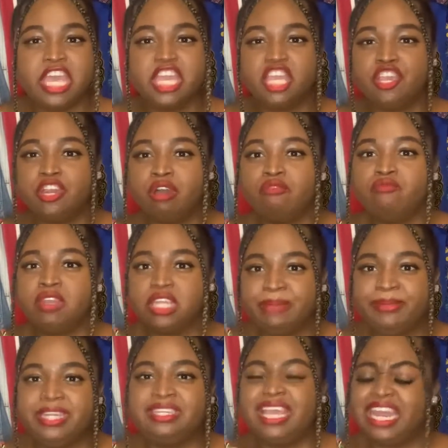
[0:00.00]
Really
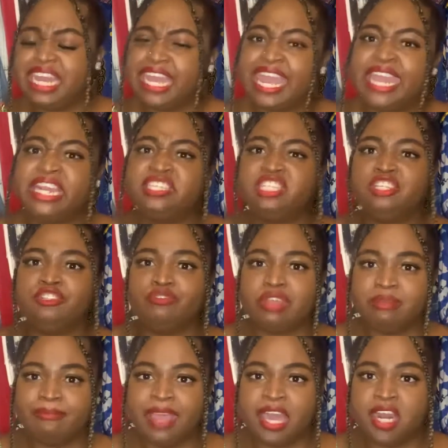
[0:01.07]
be dedicated to
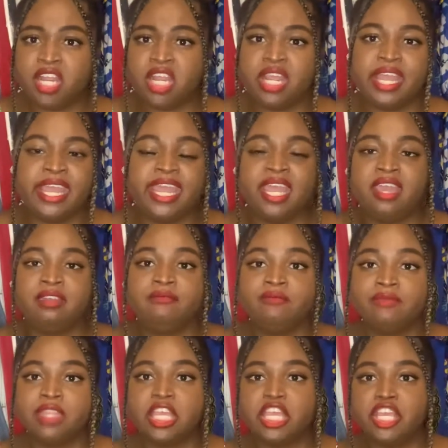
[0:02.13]
doing better and
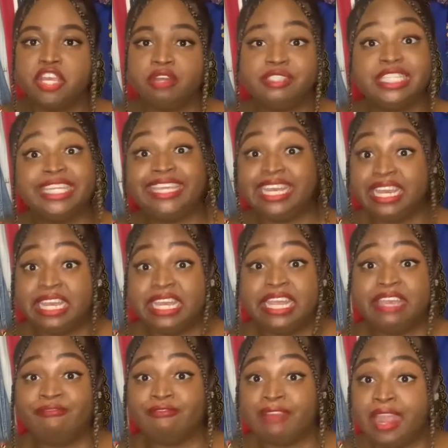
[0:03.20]
to getting
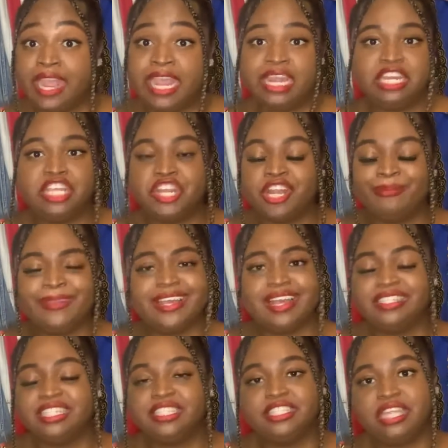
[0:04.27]
it right,
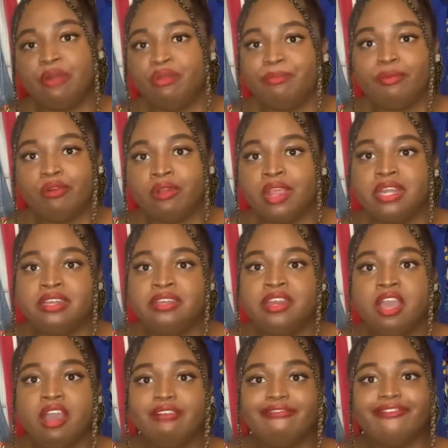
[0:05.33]
because it's so important
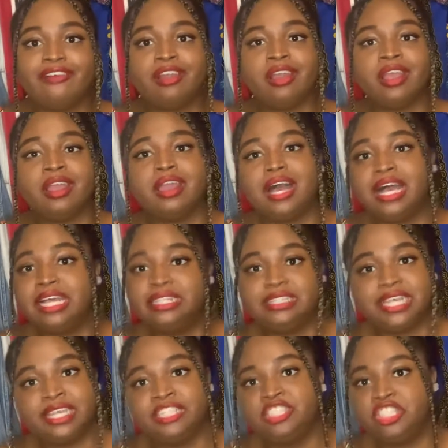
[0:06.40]
for us
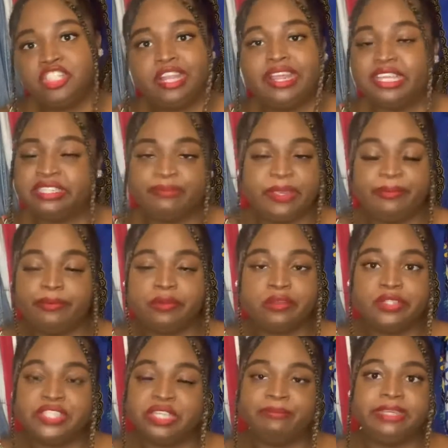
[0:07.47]
as trans people
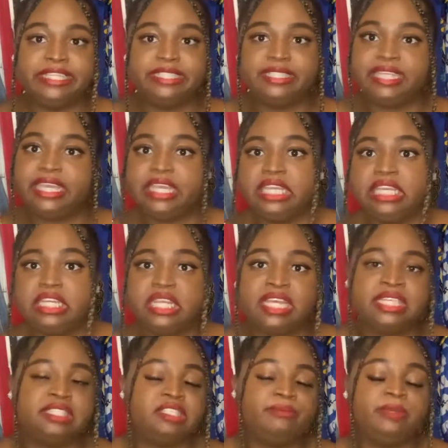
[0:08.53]
to be seen
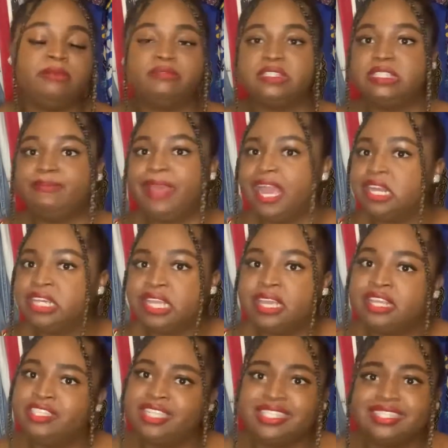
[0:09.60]
and to be respected
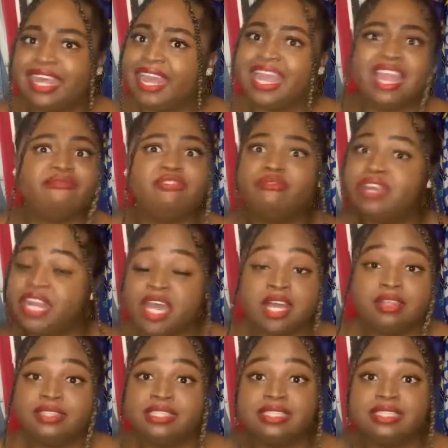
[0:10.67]
just like everyone else.